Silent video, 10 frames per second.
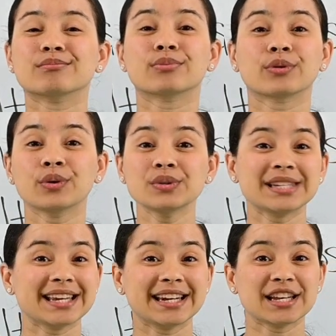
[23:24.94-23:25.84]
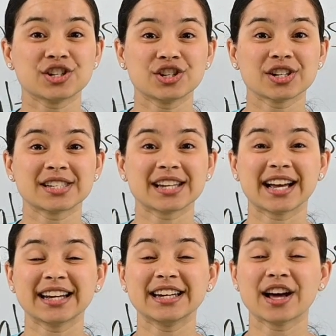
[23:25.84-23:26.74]
Protein is just
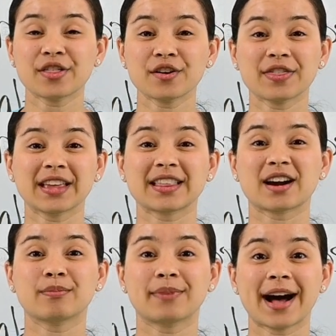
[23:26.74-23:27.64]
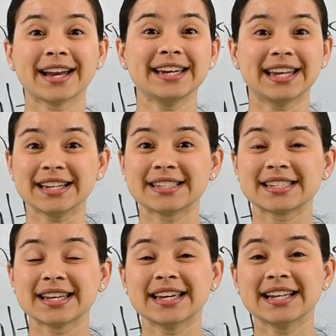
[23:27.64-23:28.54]
another thing that our body needs